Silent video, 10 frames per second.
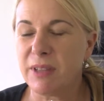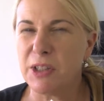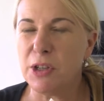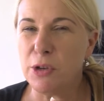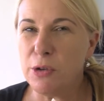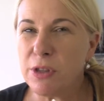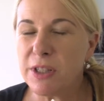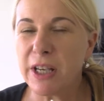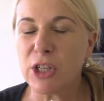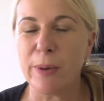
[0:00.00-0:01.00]
it's a youth
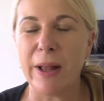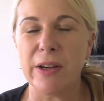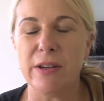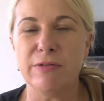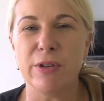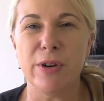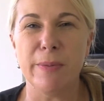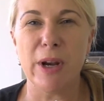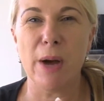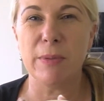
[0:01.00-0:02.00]
sexuality
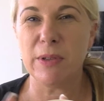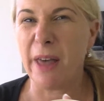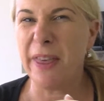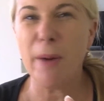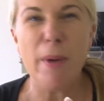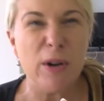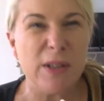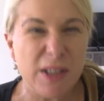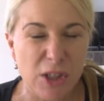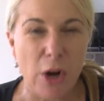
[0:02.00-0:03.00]
forum, and I think I'm on
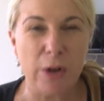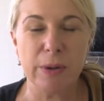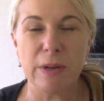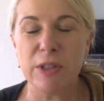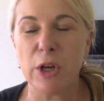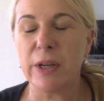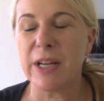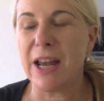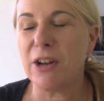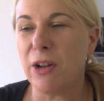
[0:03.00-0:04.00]
as the token, when I'm a
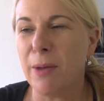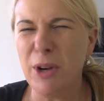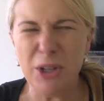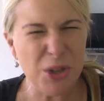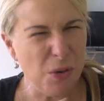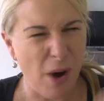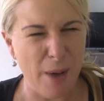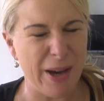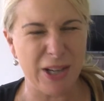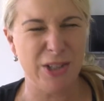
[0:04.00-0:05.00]
token adult. I'm not sure
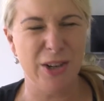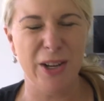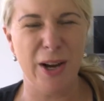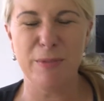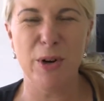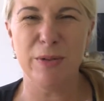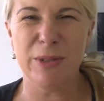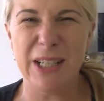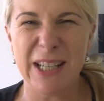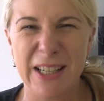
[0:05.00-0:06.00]
why I'm actually on, like, I'm not
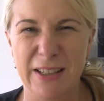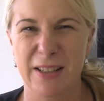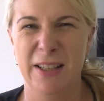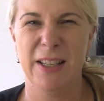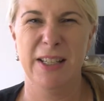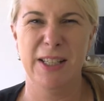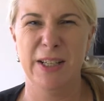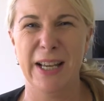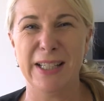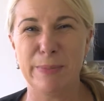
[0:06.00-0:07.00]
really
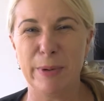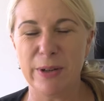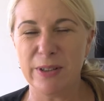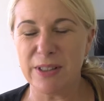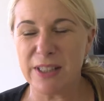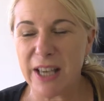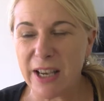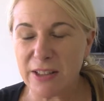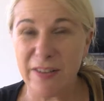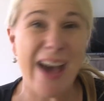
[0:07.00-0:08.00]
an expert on
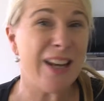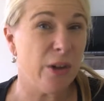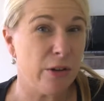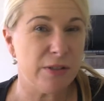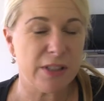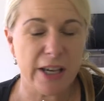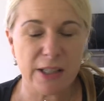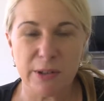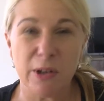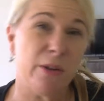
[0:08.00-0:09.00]
sex. I've had a lot of
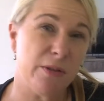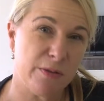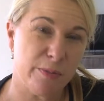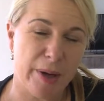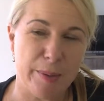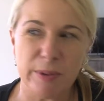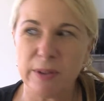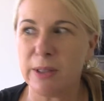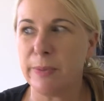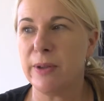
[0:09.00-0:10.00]
sex with a lot of different people,
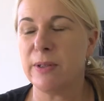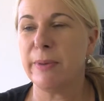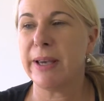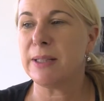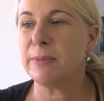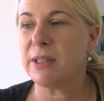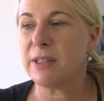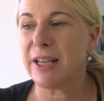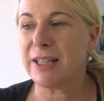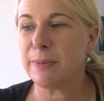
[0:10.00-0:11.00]
so I suppose it makes me a
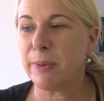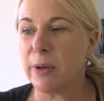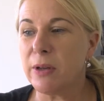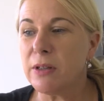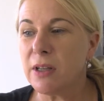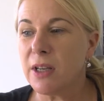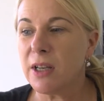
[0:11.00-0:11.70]
sexpert,